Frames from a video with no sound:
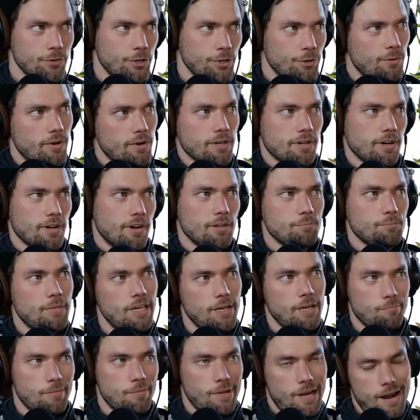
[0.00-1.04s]
what do you want to call
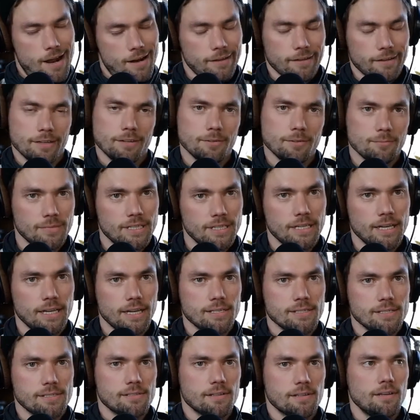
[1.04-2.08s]
it? Hypnotic, I
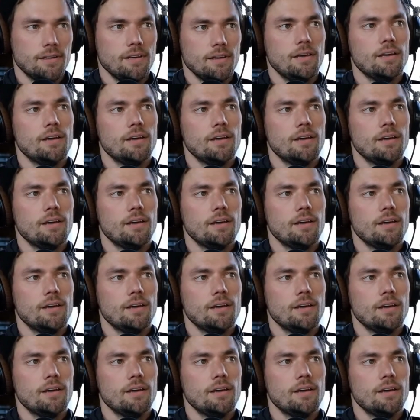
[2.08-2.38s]
guess.